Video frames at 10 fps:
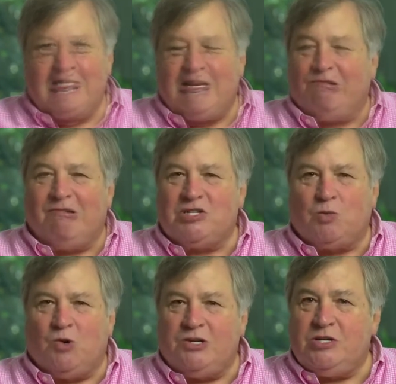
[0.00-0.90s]
Terror
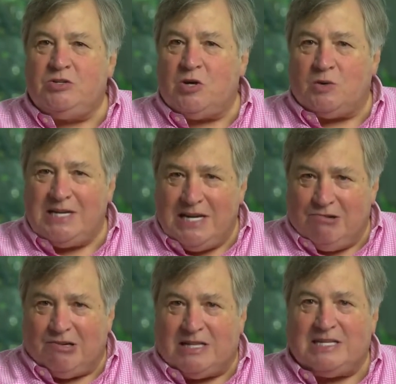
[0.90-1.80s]
is a word you don't
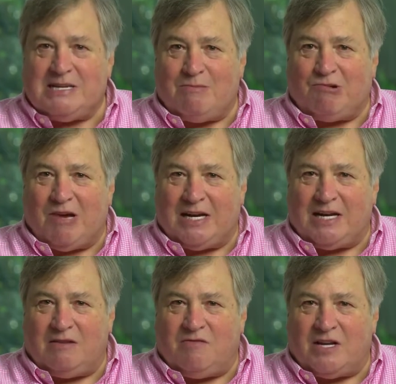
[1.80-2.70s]
hear at the
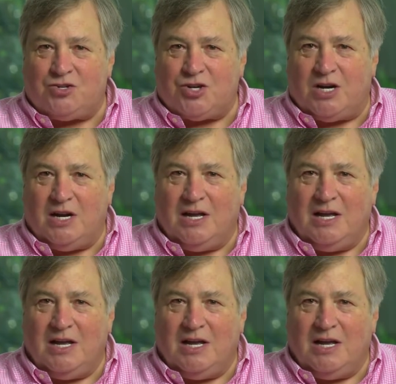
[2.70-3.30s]
Democratic Convention.